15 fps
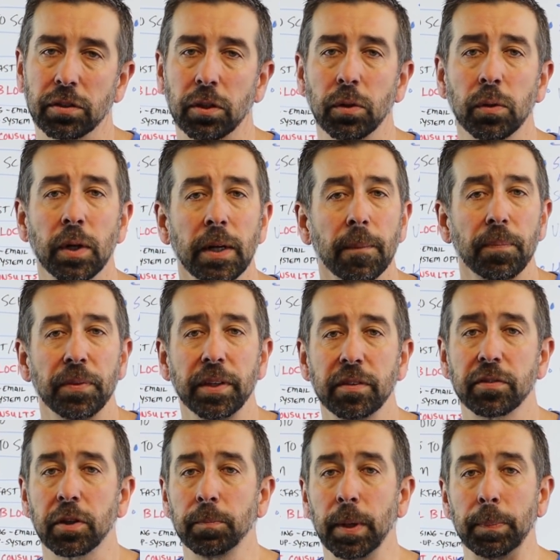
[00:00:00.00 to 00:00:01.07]
So
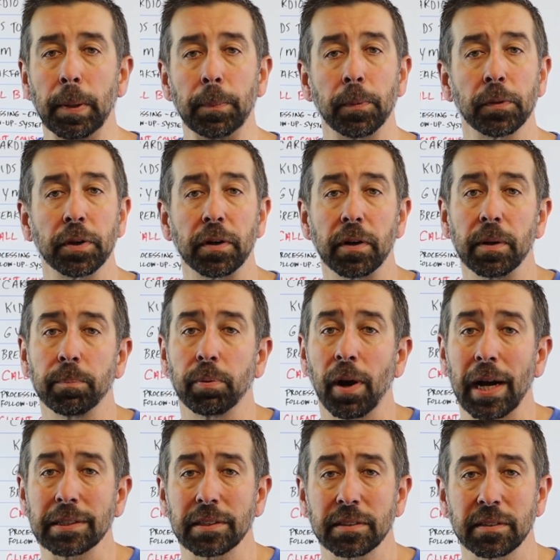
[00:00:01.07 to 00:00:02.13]
these could be people that are in
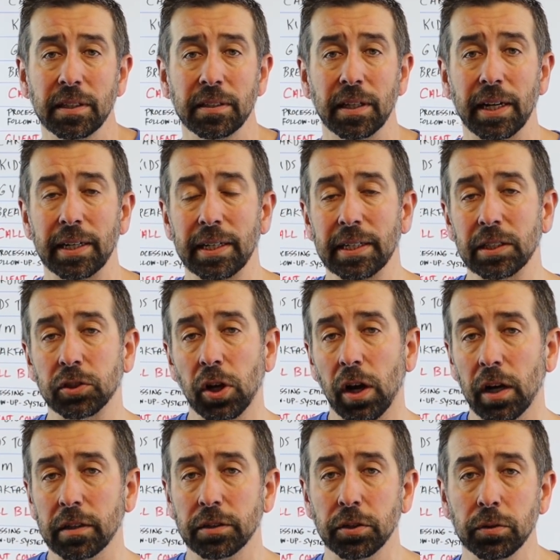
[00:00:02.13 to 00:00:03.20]
processing that I need to
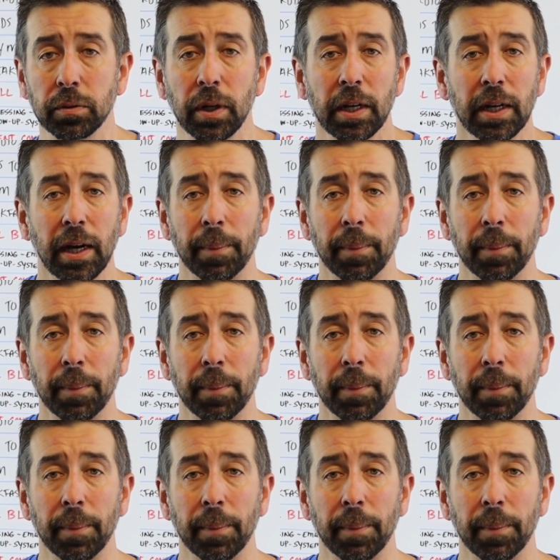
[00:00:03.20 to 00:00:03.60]
talk to